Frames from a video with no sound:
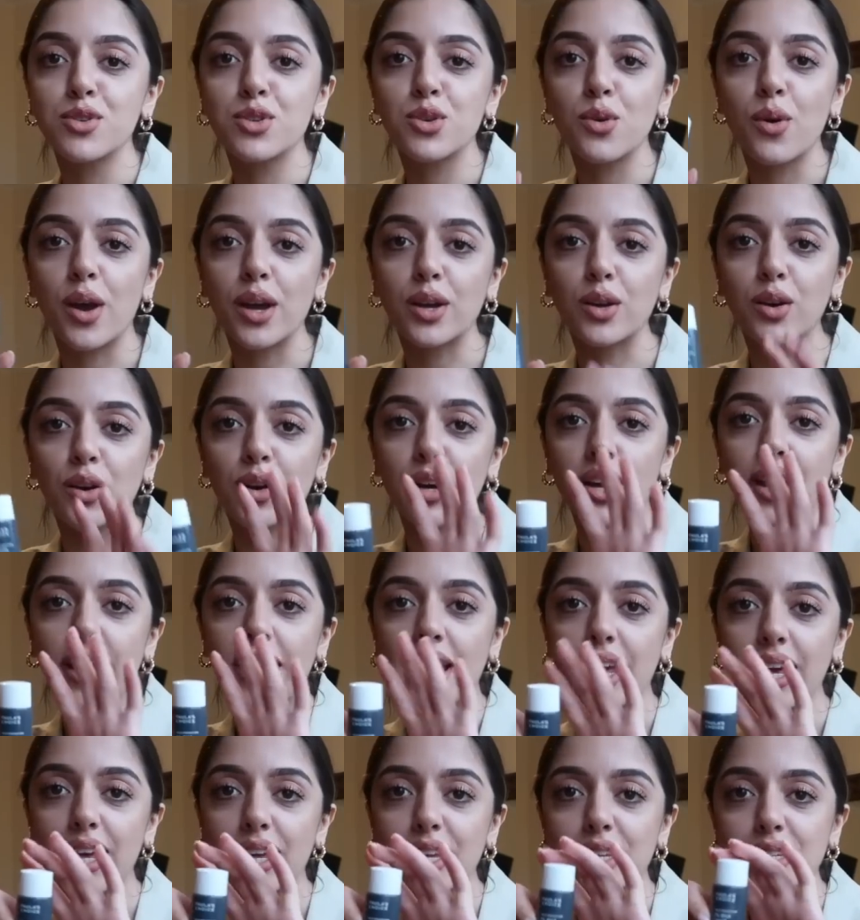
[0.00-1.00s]
So I got
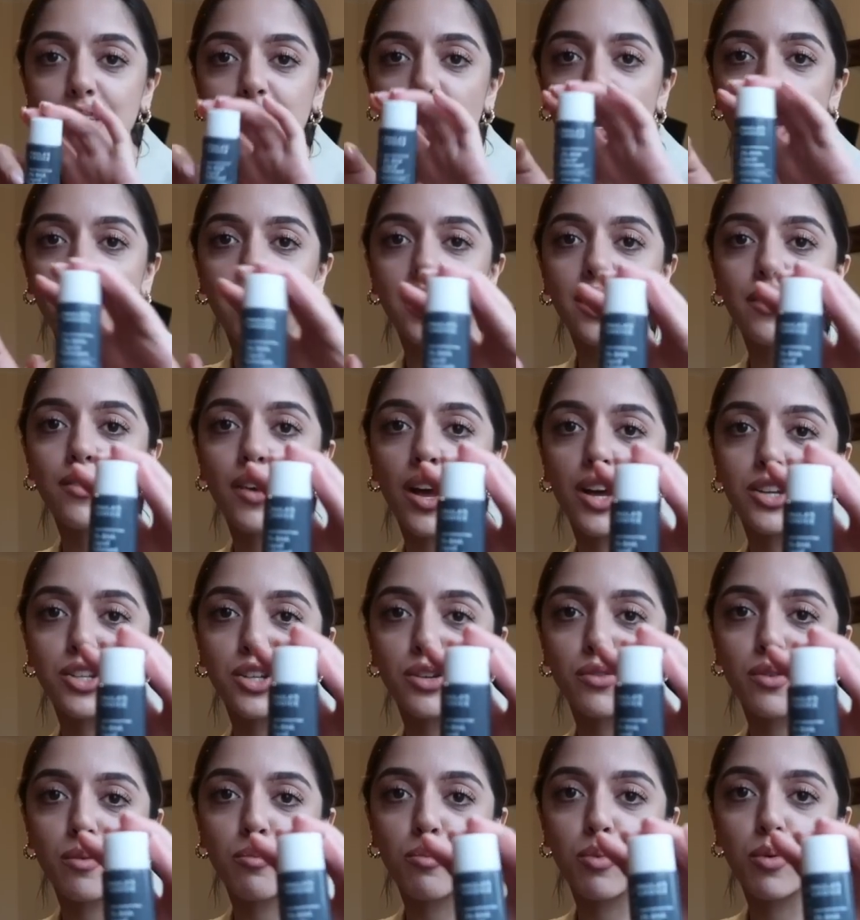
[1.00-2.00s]
a tiny
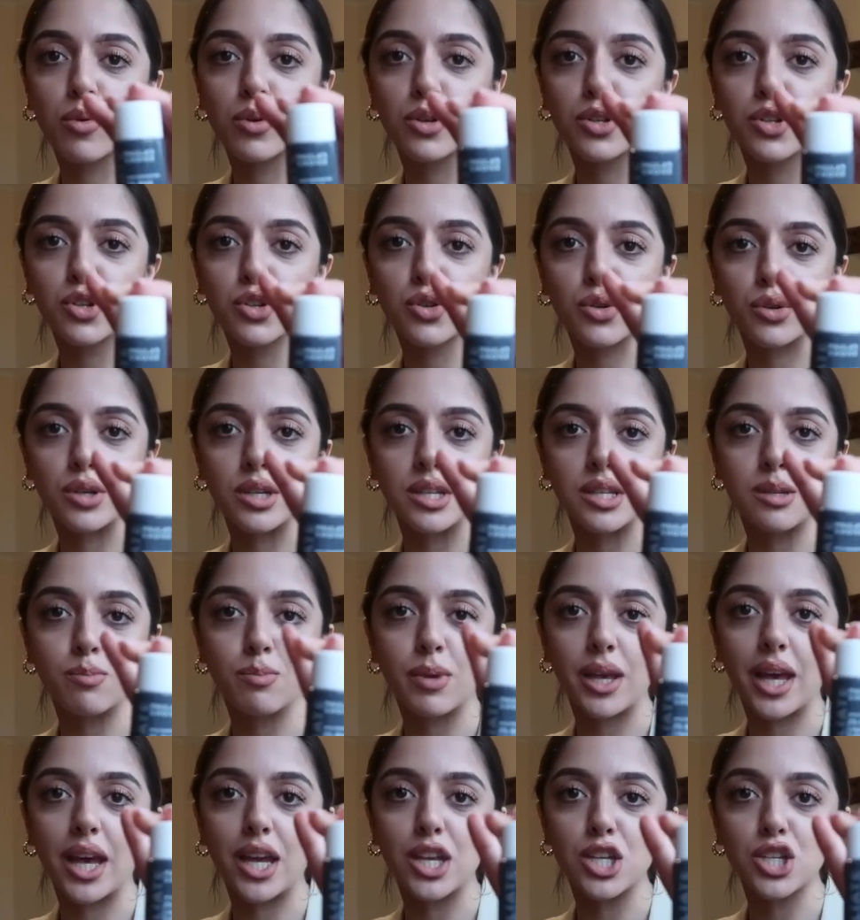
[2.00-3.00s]
version of the Paula's Choice
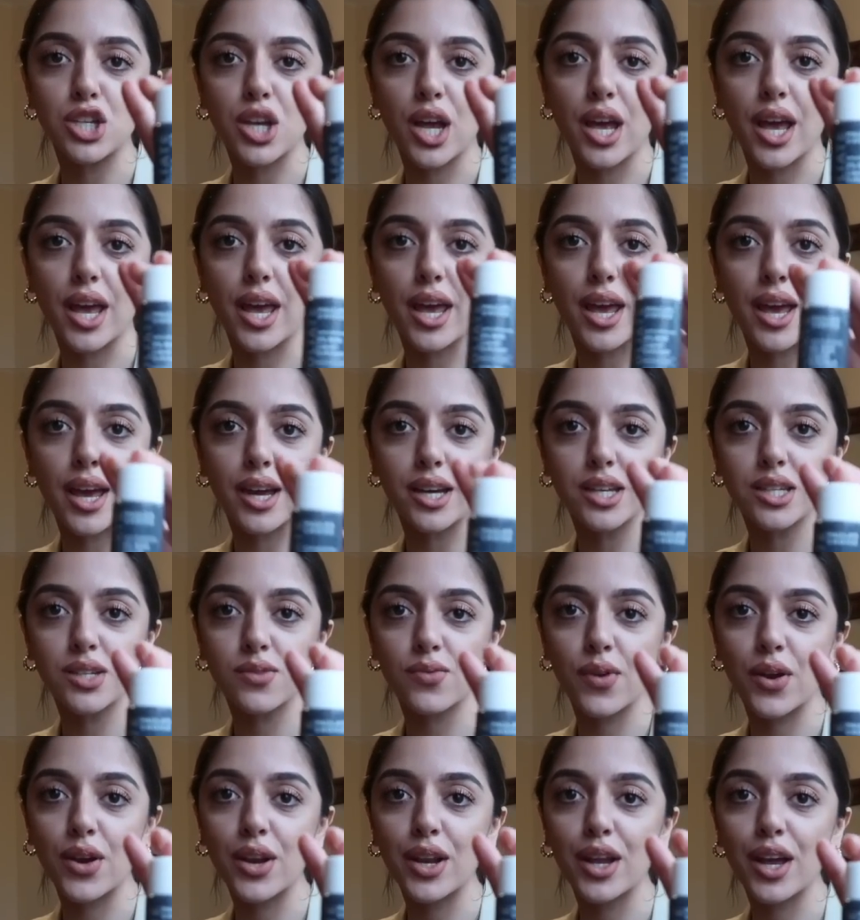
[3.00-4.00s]
BHA
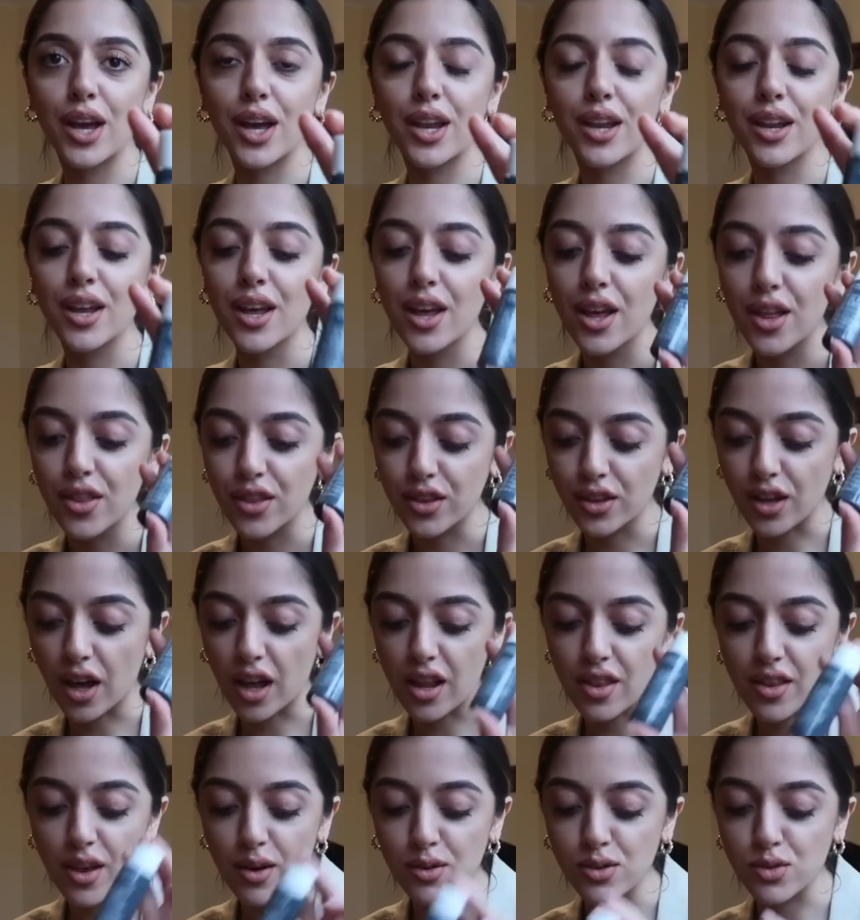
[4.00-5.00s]
exfoliant. The
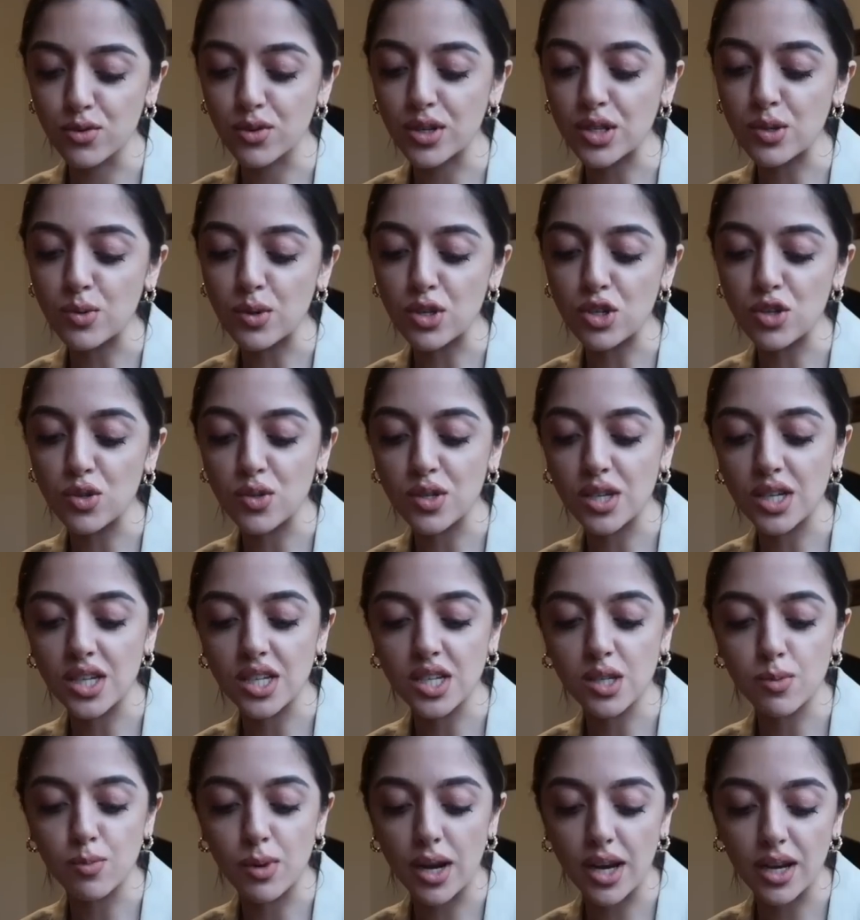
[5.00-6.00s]
girl in there was really sweet. She was
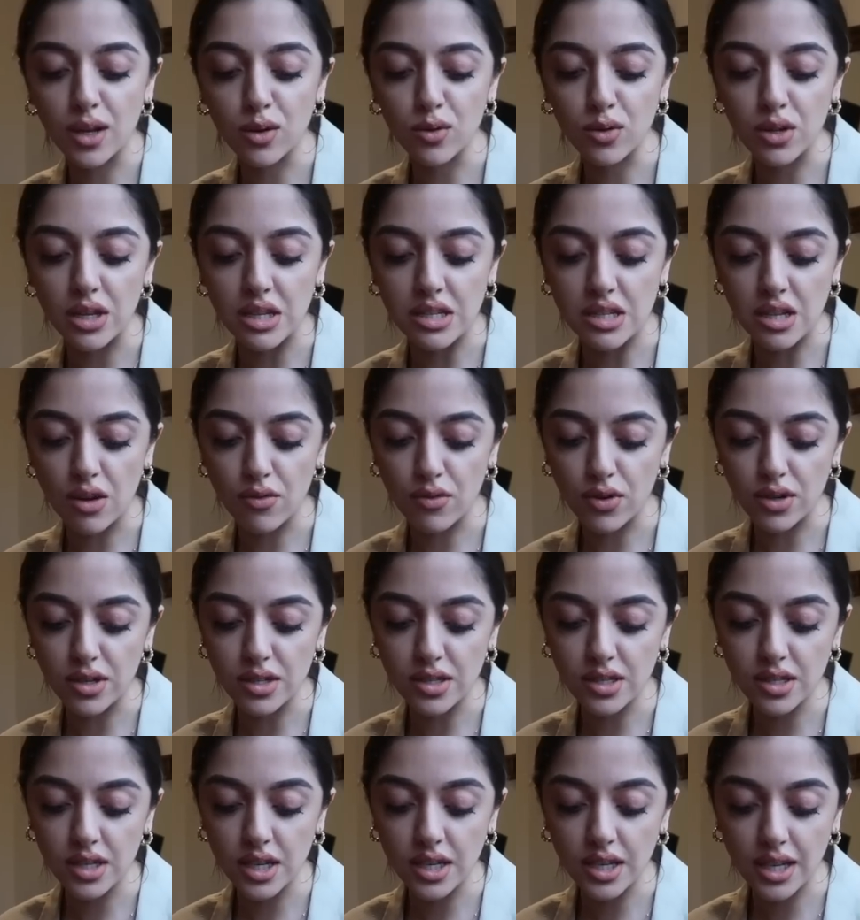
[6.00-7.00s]
like explaining all these
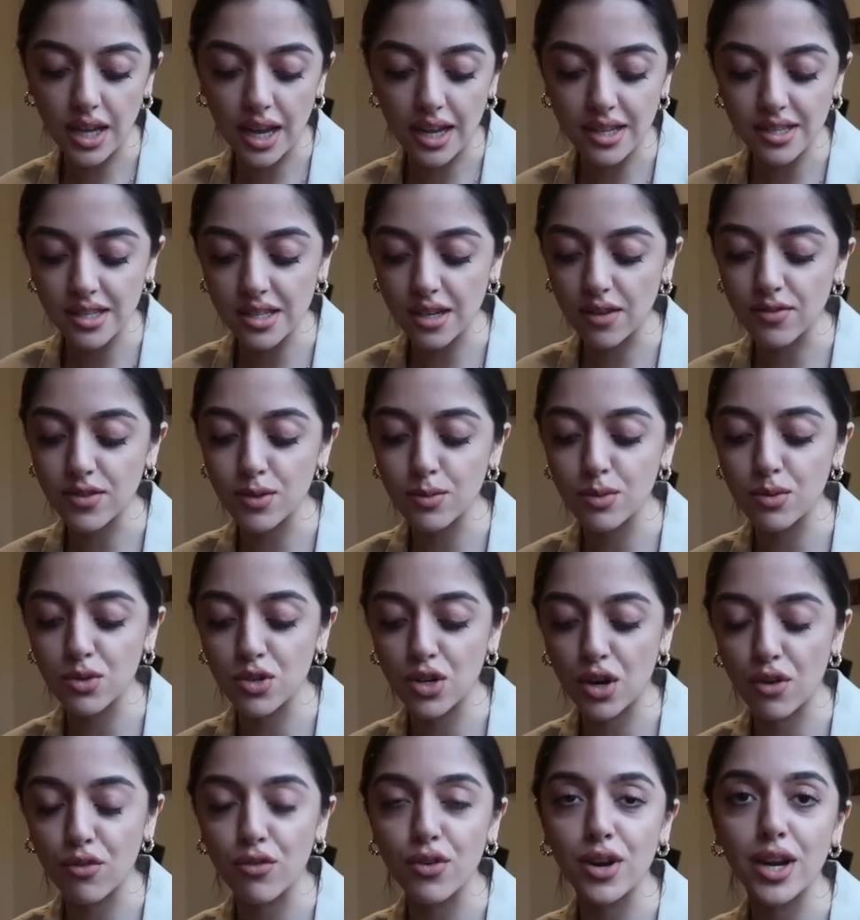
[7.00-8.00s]
different skincare stuff to me,
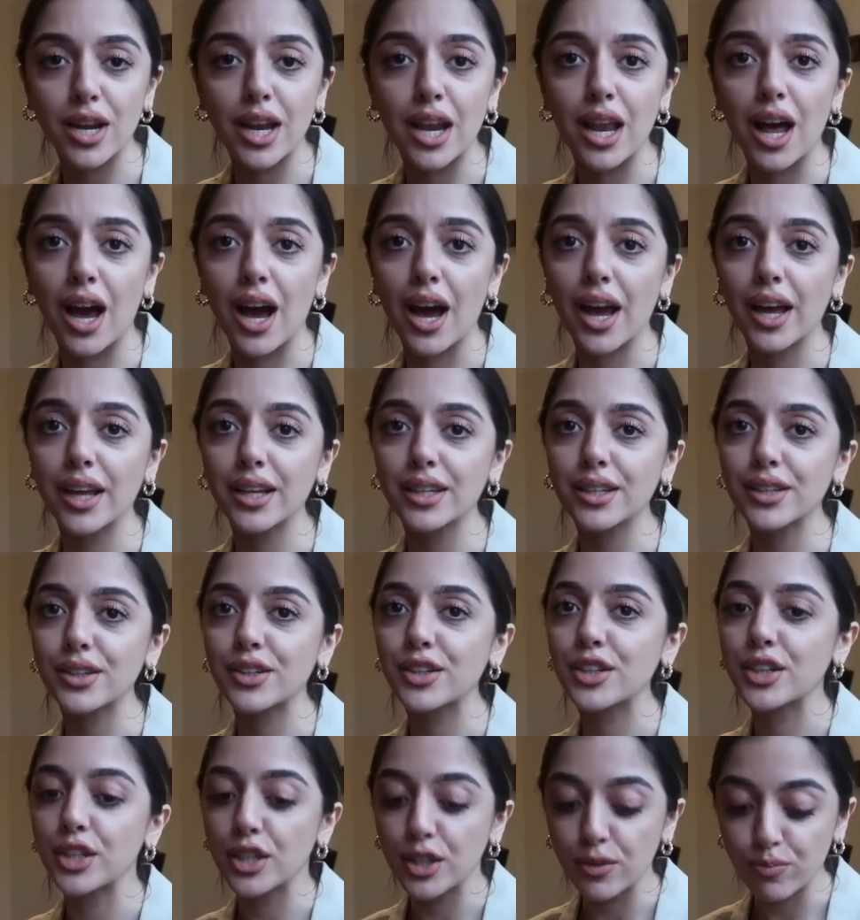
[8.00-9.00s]
which I really
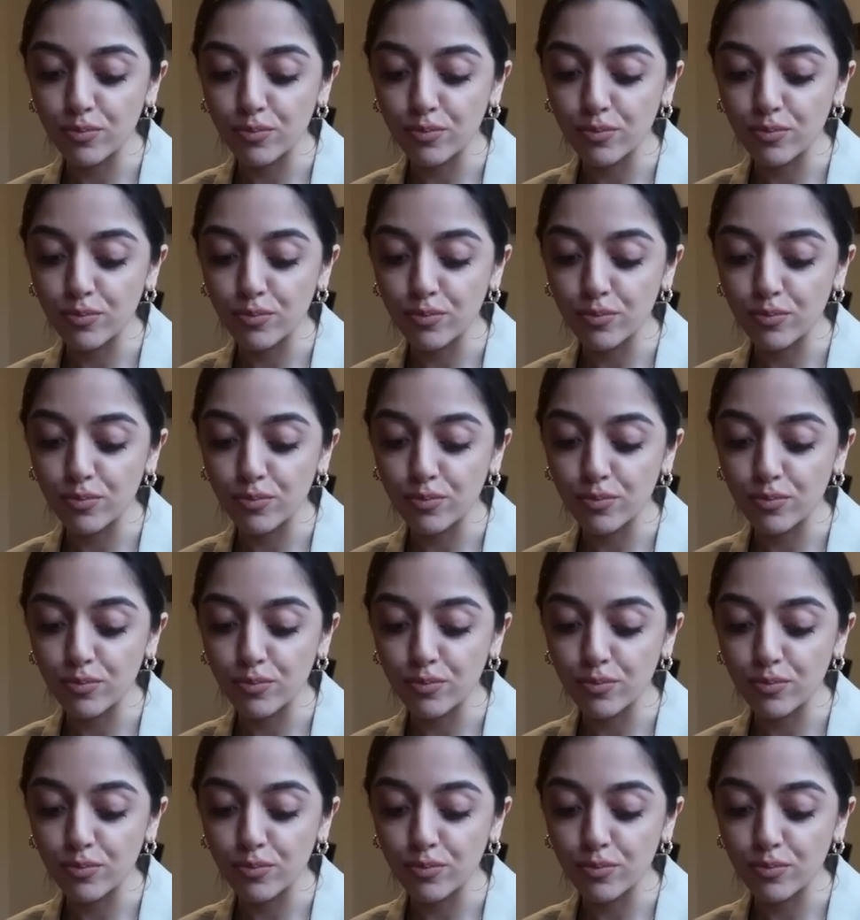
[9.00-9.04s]
like.